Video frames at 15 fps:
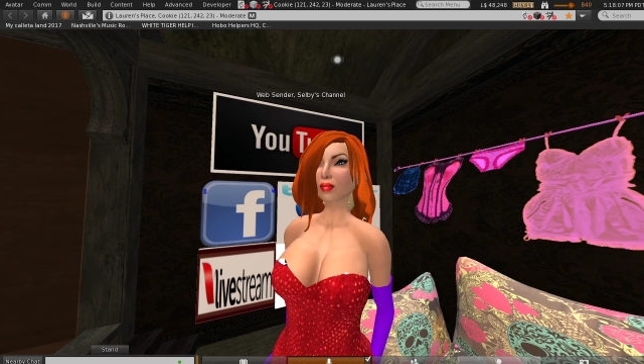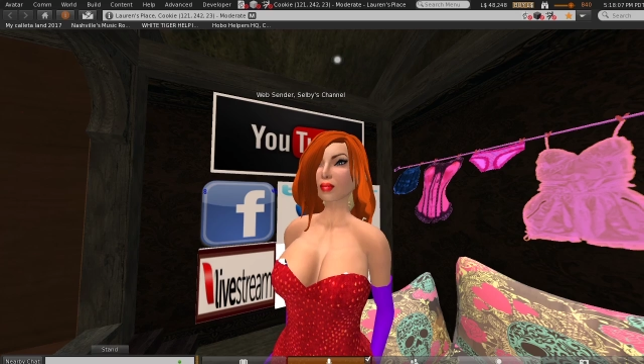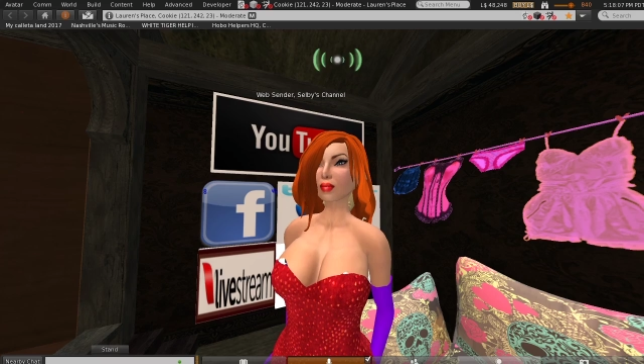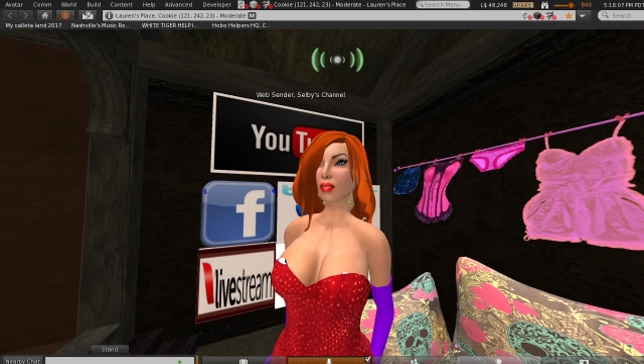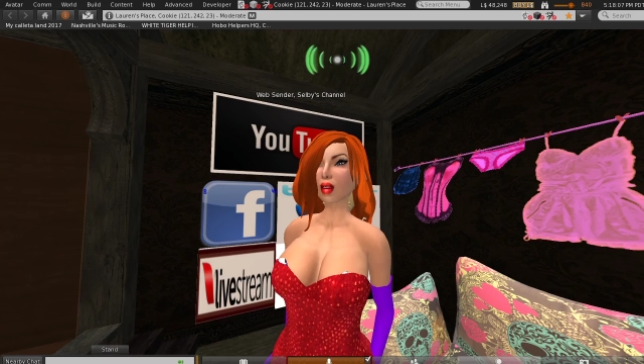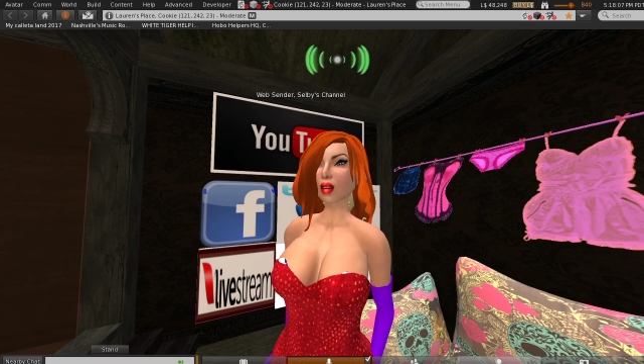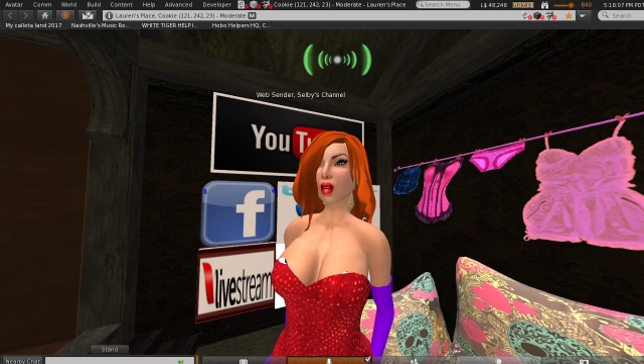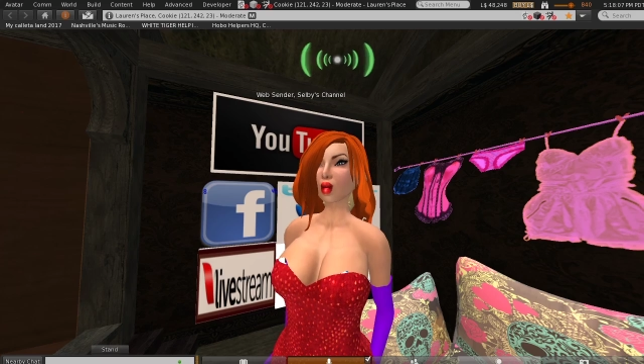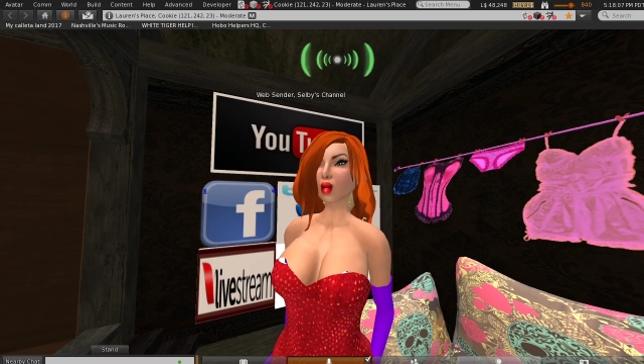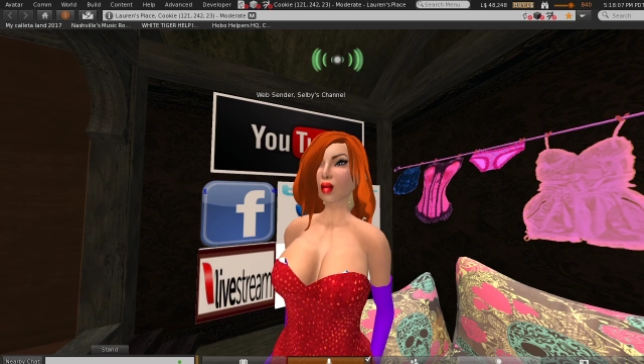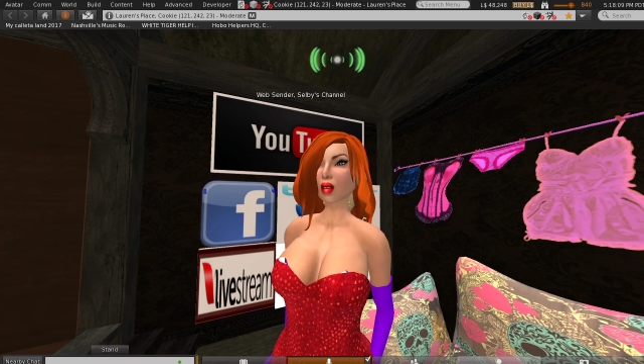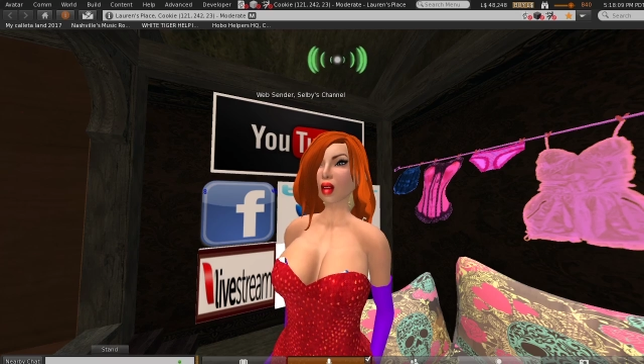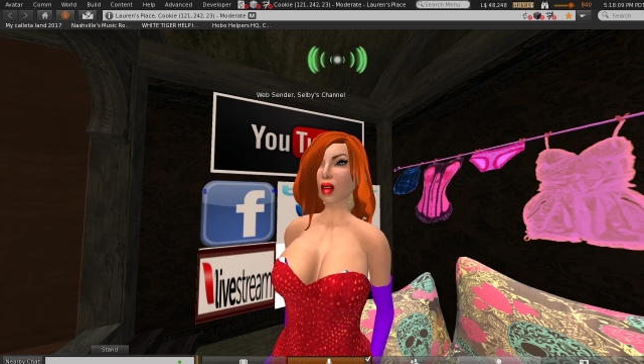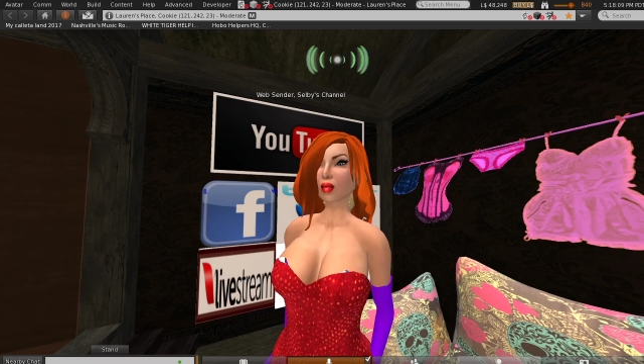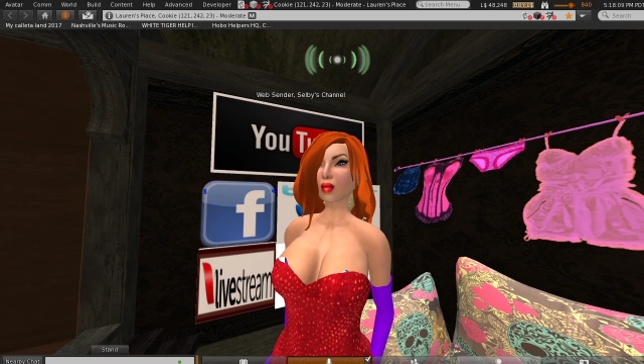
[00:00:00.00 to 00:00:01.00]
put on the
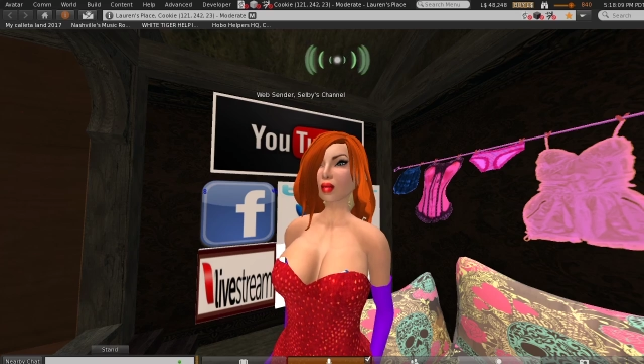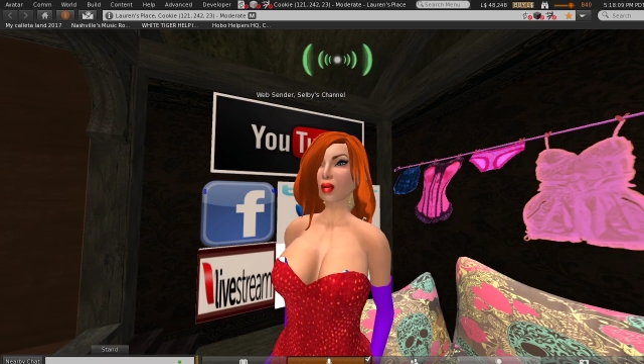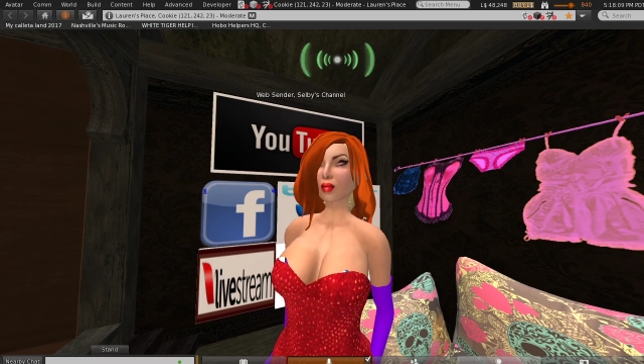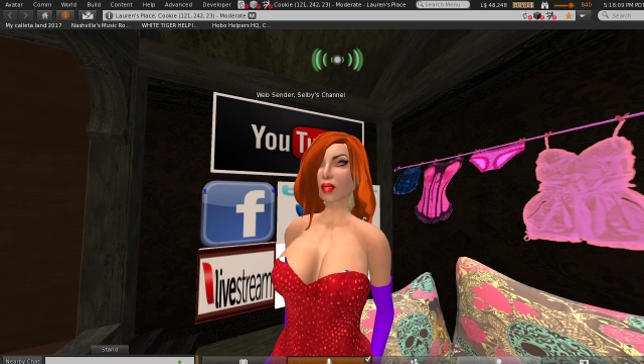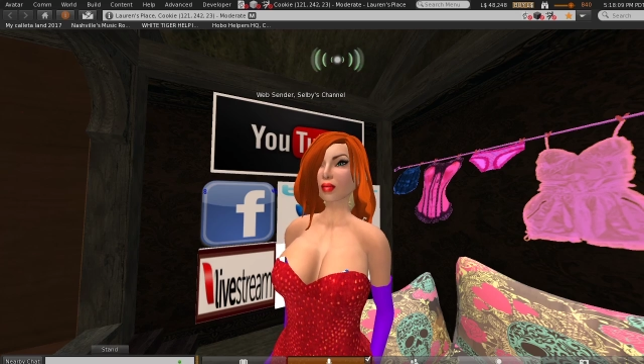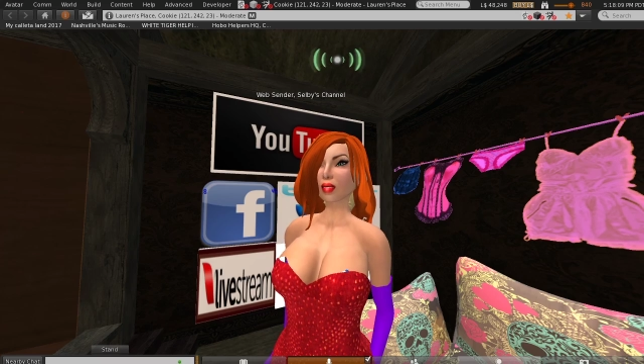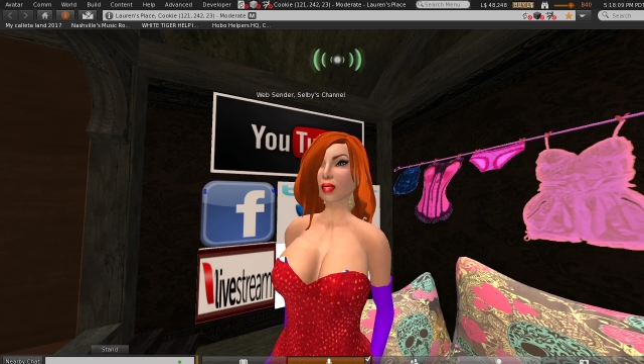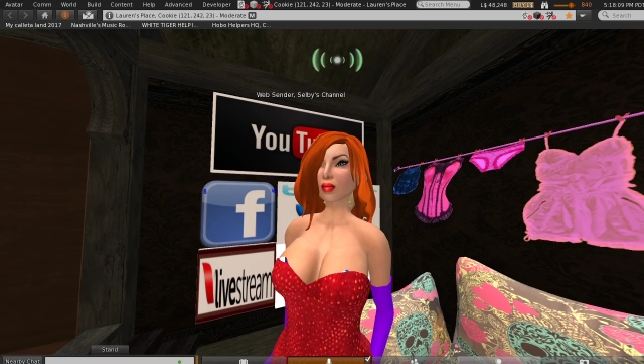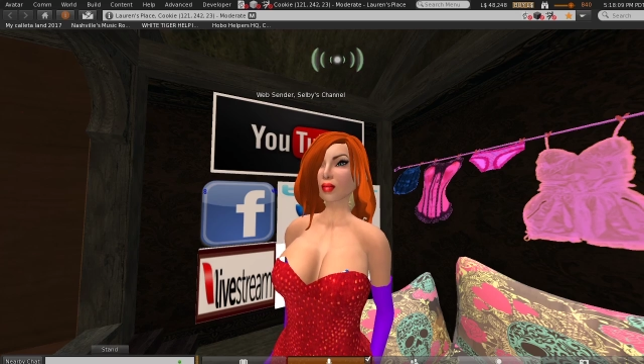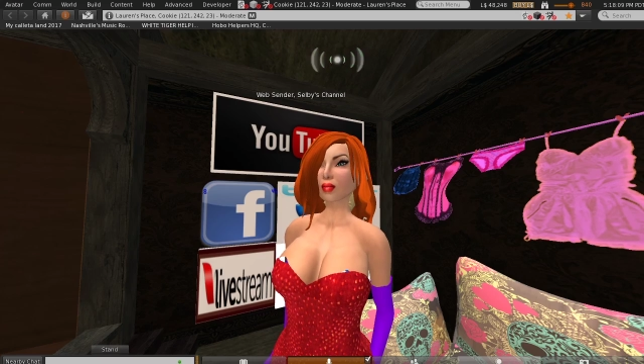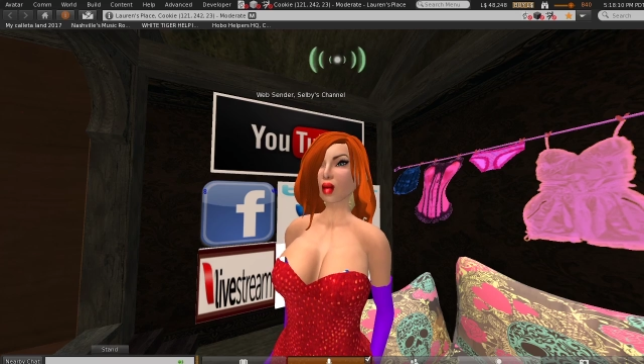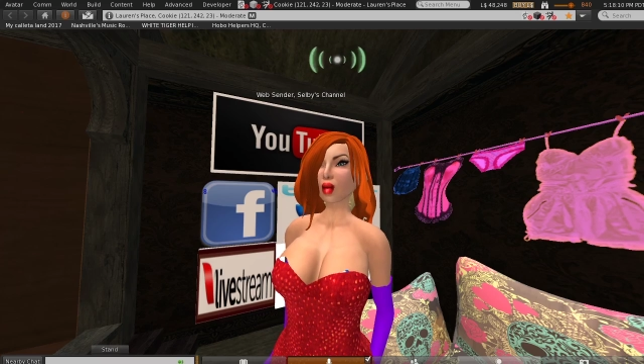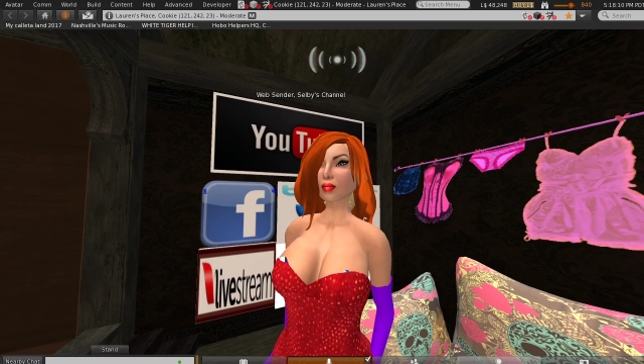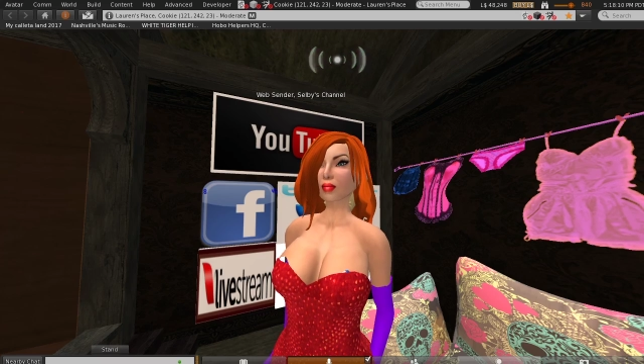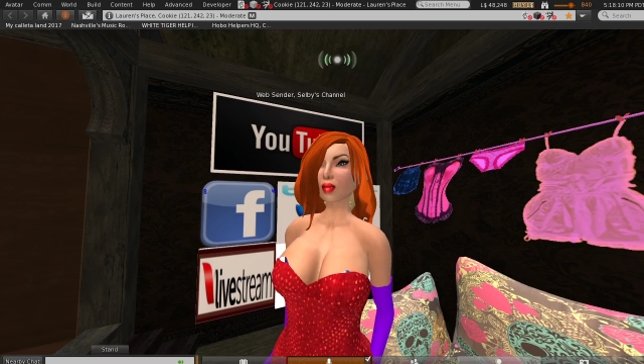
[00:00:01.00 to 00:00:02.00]
costume, and they start